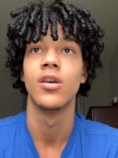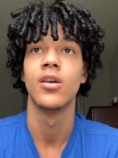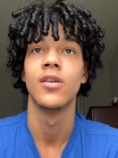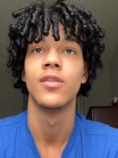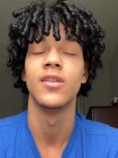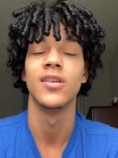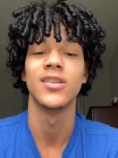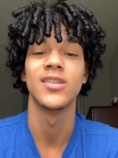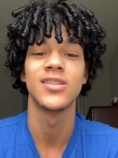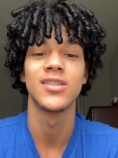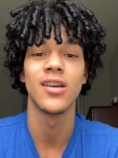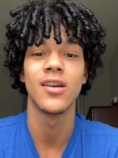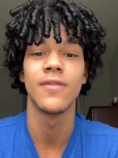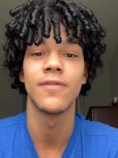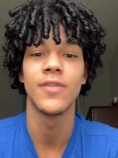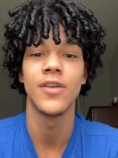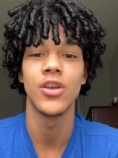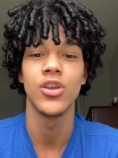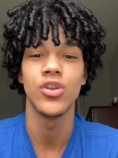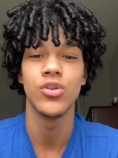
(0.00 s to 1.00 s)
the
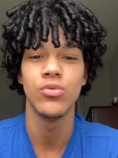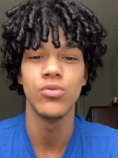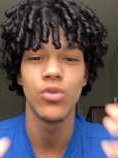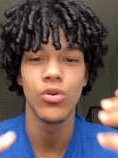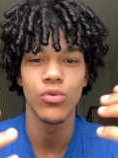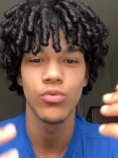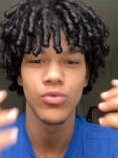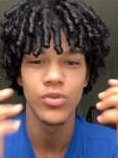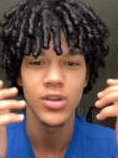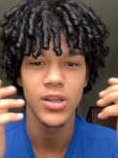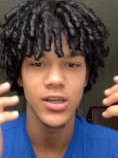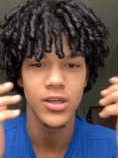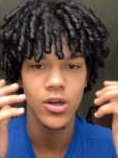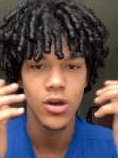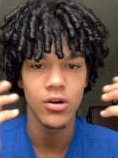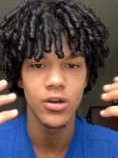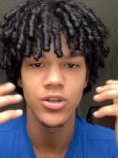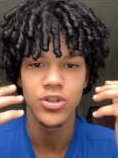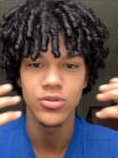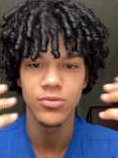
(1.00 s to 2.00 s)
stuff that you don't really
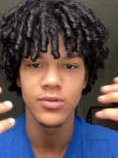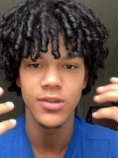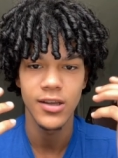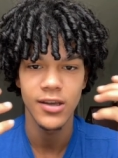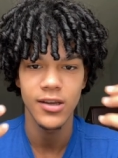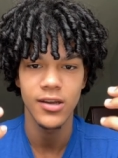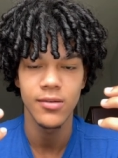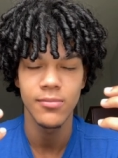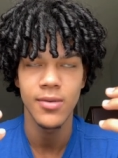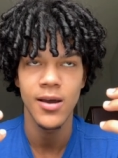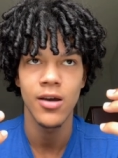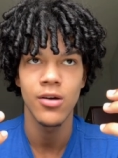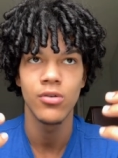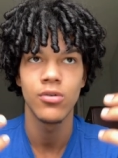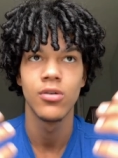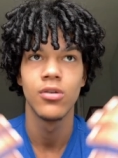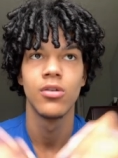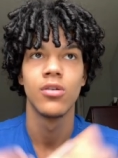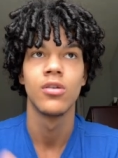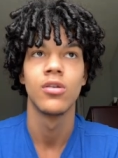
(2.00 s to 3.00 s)
know that you thinking
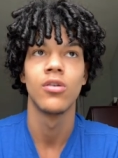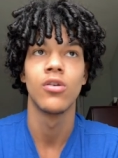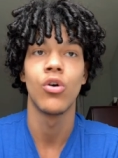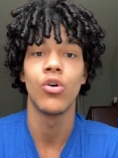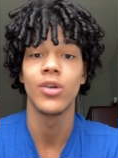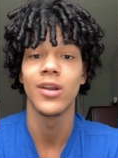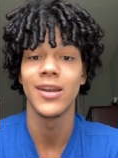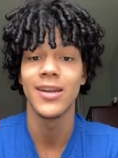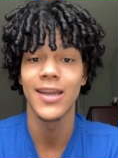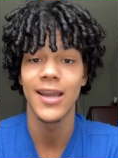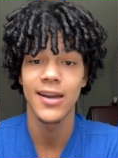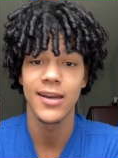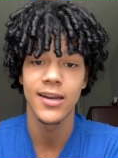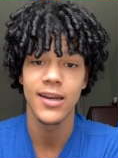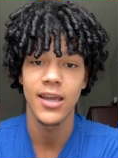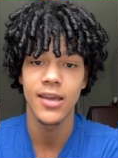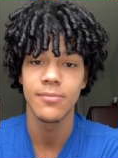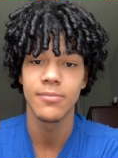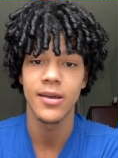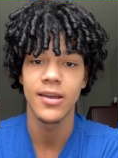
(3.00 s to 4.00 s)
about on a
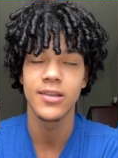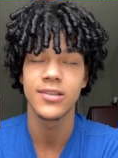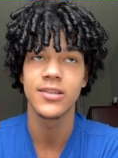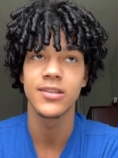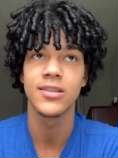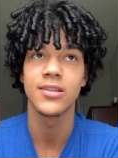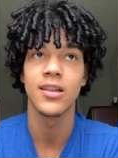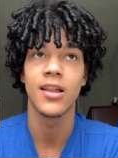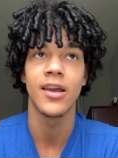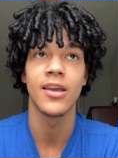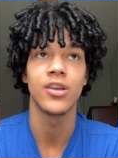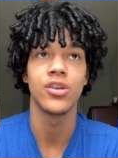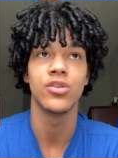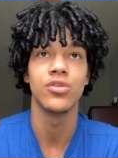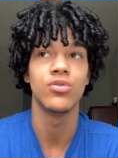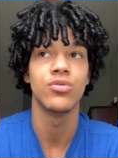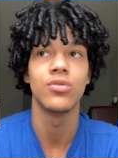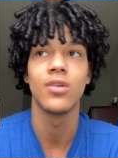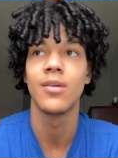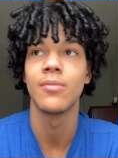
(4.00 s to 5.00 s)
day-to-day basis. Like,
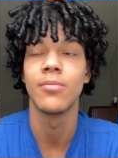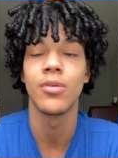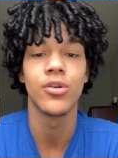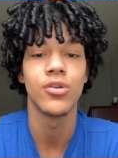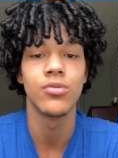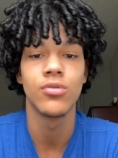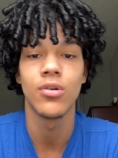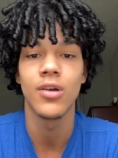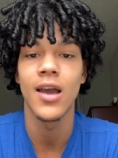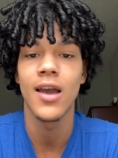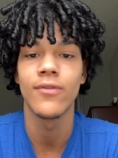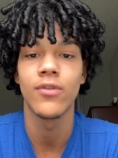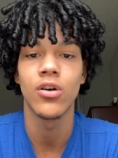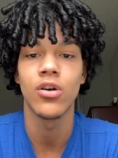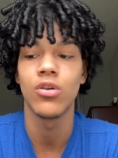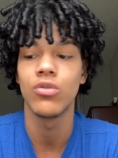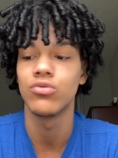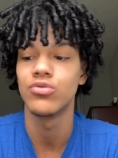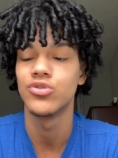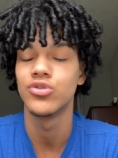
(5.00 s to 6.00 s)
you're gonna have a
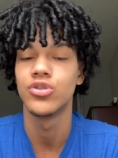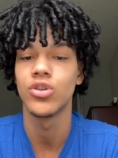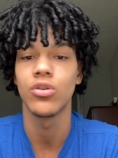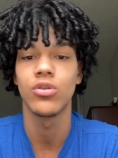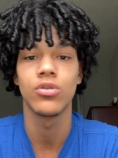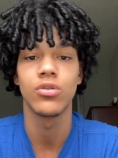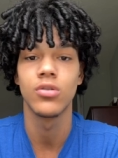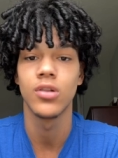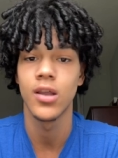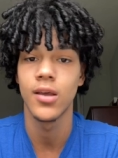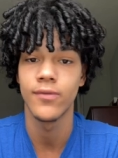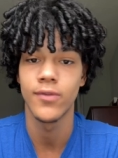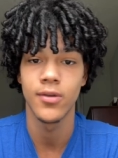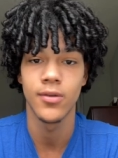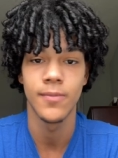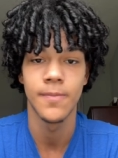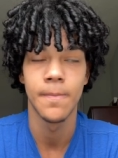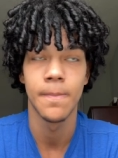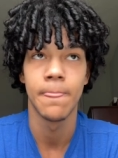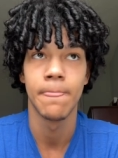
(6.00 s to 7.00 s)
whole journal of
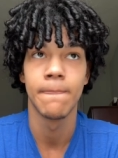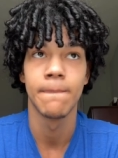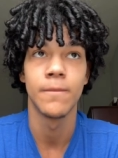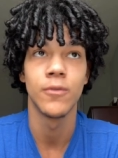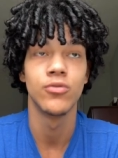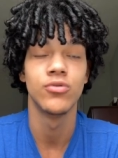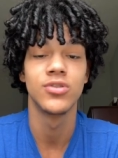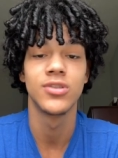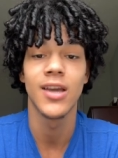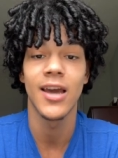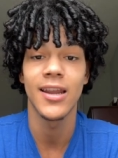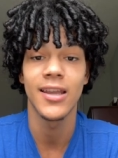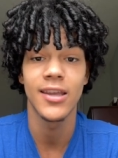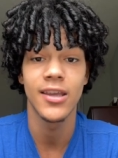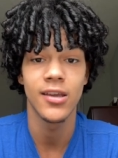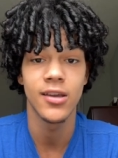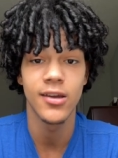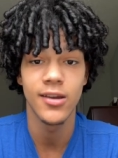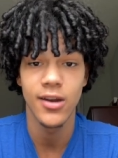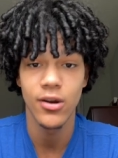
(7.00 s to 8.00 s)
it. You just gotta
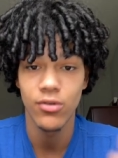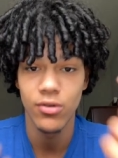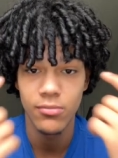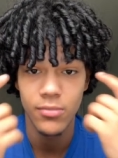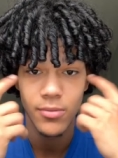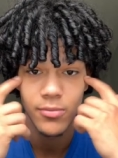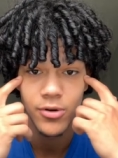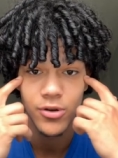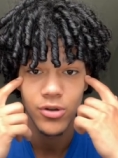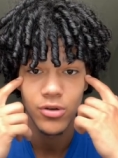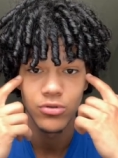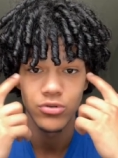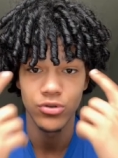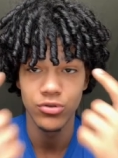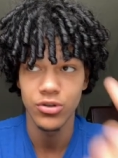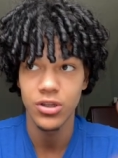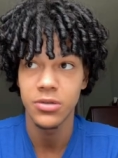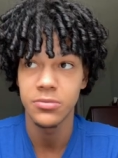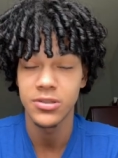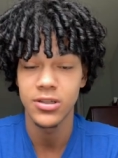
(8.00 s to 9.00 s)
get good at remembering your
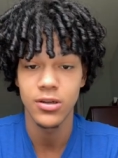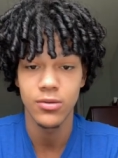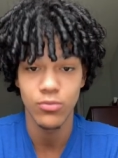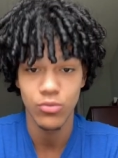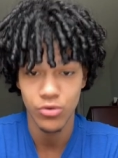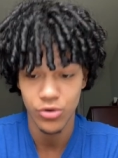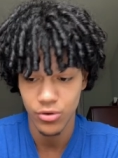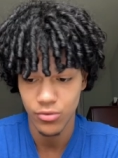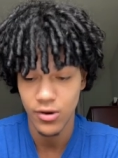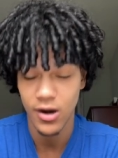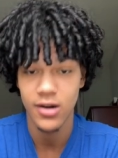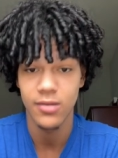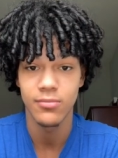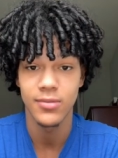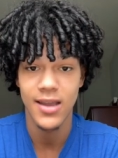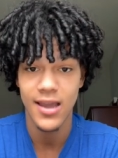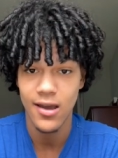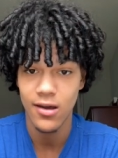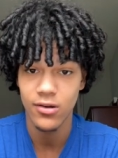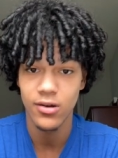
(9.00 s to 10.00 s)
dreams, and the more you write
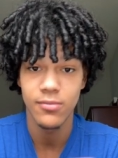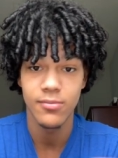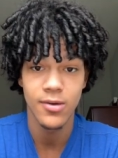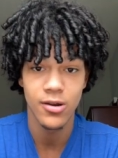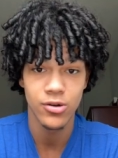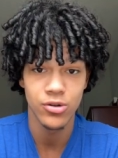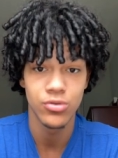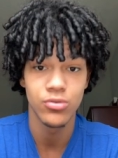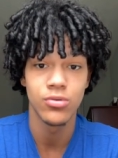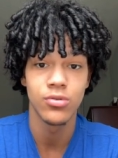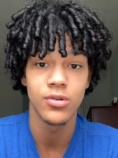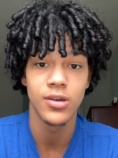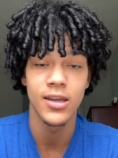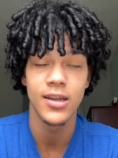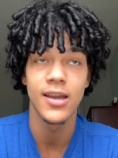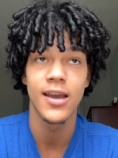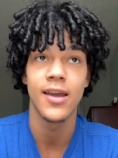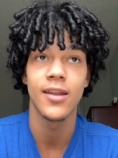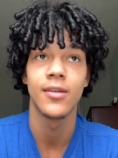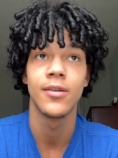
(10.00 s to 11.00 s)
them down, the better you're gonna
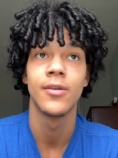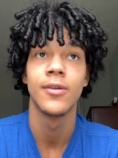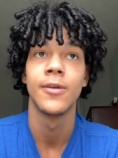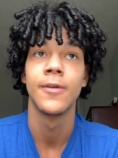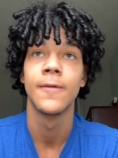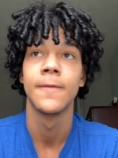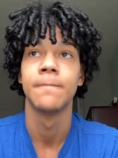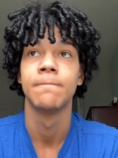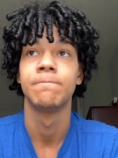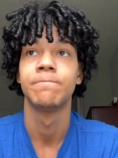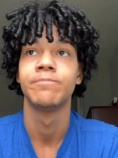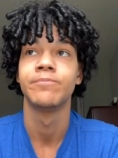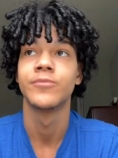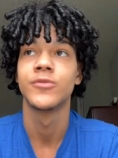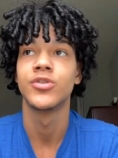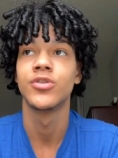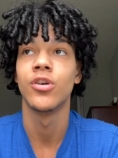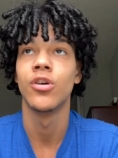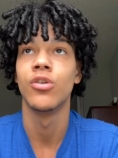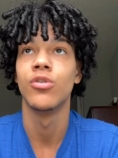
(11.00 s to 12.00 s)
get at it.
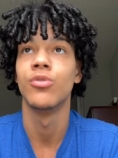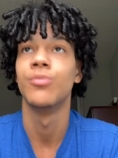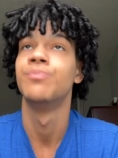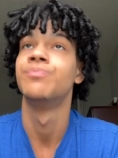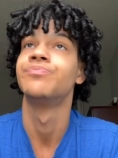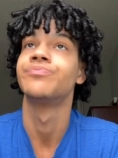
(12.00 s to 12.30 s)
So